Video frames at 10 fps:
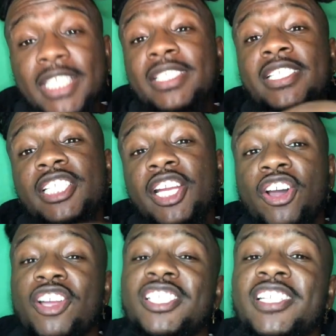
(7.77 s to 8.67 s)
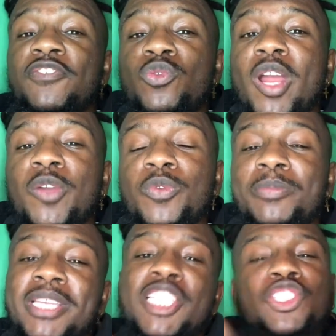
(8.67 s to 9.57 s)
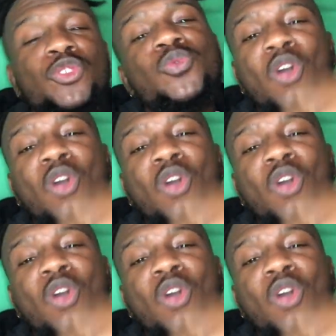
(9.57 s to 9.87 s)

It's TeeJay the Artist, and if you rocking with me, you